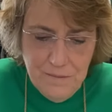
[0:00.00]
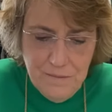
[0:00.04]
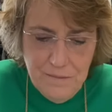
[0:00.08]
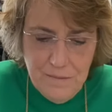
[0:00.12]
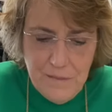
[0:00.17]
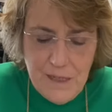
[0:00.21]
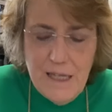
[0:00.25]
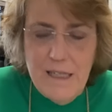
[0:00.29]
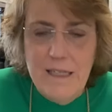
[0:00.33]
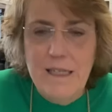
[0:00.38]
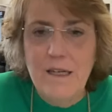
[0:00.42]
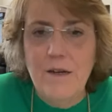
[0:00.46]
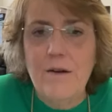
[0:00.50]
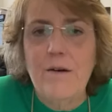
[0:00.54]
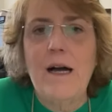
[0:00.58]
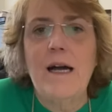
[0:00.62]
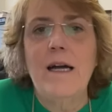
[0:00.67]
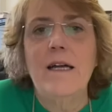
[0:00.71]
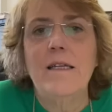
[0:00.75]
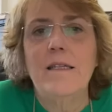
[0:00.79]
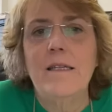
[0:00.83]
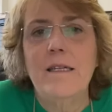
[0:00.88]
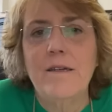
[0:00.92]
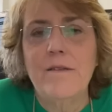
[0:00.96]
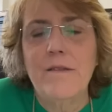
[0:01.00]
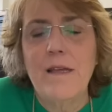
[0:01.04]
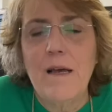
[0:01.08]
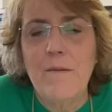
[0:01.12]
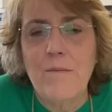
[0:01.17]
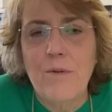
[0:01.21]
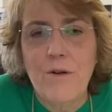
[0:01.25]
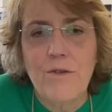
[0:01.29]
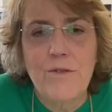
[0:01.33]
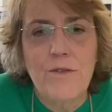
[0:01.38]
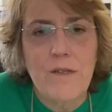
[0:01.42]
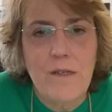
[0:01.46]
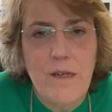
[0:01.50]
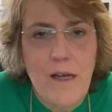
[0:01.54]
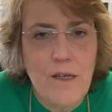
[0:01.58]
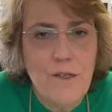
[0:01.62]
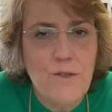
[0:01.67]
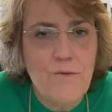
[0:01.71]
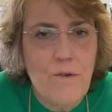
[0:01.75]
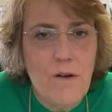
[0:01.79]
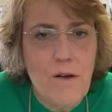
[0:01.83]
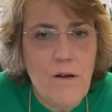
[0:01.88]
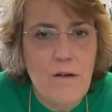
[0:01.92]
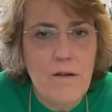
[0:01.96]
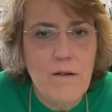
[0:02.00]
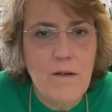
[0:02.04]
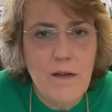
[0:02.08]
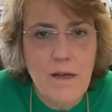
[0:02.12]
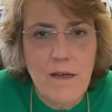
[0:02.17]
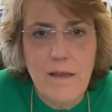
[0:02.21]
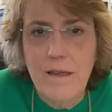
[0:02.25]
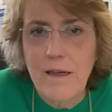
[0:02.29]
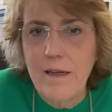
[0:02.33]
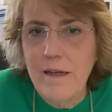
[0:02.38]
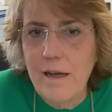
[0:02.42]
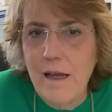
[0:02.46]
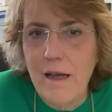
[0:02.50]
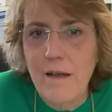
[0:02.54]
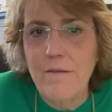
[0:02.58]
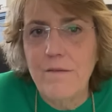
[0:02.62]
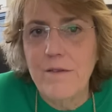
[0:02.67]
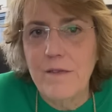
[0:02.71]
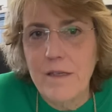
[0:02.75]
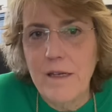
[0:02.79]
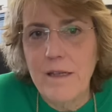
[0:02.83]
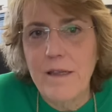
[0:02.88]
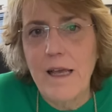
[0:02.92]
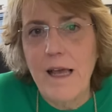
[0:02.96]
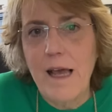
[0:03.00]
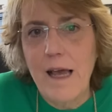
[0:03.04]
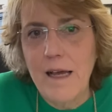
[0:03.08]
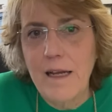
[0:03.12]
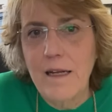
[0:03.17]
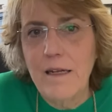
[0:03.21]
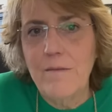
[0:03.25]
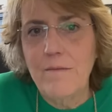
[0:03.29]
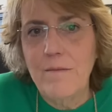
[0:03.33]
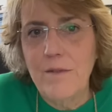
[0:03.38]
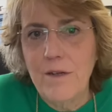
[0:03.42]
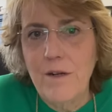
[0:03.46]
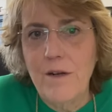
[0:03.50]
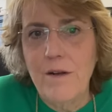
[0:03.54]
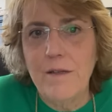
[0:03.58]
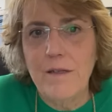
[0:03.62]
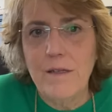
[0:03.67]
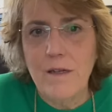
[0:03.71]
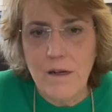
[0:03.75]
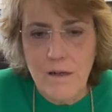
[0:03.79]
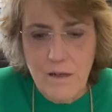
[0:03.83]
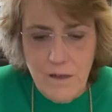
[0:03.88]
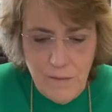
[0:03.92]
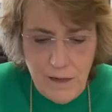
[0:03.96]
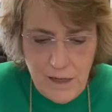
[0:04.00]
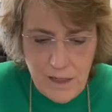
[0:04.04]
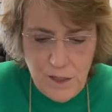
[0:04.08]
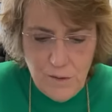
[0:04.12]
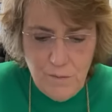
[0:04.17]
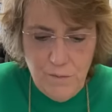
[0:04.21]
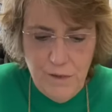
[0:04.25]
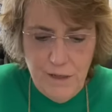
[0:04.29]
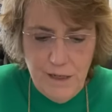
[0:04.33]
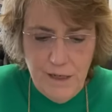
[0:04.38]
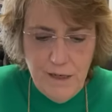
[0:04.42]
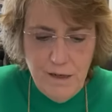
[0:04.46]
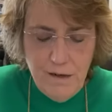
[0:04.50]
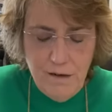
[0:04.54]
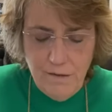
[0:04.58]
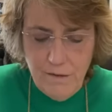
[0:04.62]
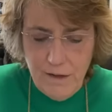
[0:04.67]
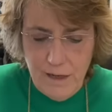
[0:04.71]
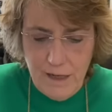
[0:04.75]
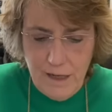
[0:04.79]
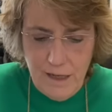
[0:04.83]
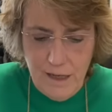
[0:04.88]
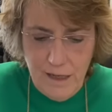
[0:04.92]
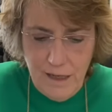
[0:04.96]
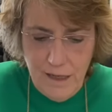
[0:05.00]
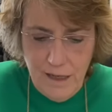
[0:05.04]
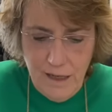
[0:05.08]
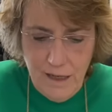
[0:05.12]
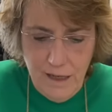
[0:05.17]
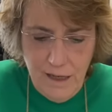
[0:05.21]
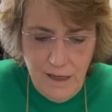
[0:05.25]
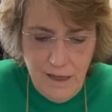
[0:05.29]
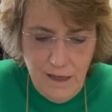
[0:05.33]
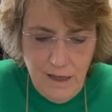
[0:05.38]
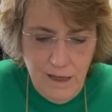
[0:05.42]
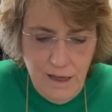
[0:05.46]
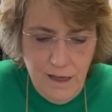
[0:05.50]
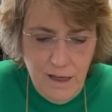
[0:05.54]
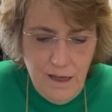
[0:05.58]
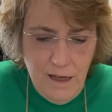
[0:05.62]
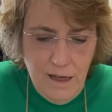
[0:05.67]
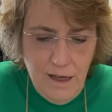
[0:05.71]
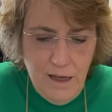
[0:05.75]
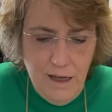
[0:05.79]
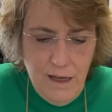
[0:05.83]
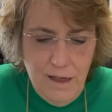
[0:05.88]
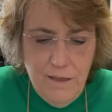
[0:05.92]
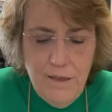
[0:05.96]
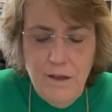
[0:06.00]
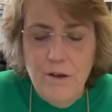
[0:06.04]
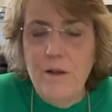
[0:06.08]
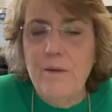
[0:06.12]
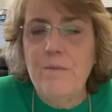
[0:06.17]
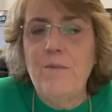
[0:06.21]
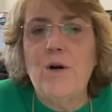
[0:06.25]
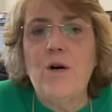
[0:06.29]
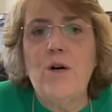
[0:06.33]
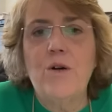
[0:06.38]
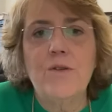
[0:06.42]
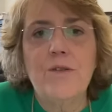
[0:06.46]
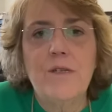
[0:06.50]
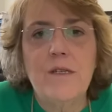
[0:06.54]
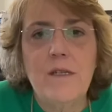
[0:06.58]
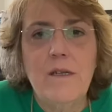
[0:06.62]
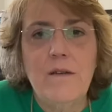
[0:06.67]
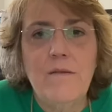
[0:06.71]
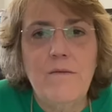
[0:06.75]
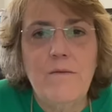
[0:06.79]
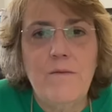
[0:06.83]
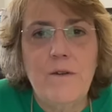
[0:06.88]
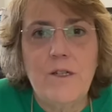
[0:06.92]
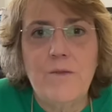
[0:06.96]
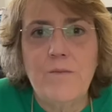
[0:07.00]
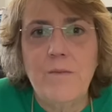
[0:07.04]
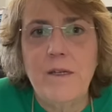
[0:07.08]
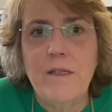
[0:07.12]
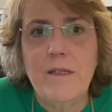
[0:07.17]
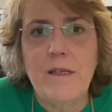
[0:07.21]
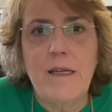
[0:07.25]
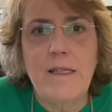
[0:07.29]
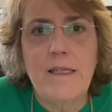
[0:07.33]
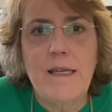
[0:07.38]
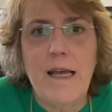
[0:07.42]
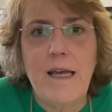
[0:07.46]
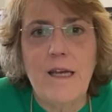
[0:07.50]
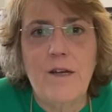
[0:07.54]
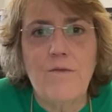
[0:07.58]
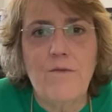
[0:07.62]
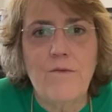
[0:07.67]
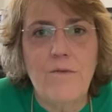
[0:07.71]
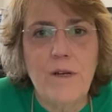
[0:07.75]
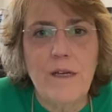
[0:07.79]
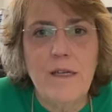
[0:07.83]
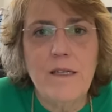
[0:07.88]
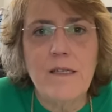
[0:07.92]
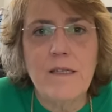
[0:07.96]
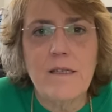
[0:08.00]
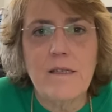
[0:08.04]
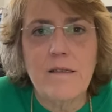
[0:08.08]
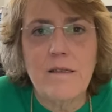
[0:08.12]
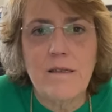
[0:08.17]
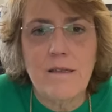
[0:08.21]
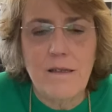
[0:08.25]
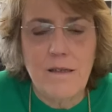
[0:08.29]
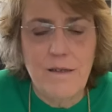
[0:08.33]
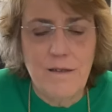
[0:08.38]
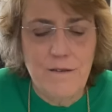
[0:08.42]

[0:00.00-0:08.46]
Until that person does wrong, and then all of a sudden they hate him. I talked about splitting already. They're impulsive, which means they take risks.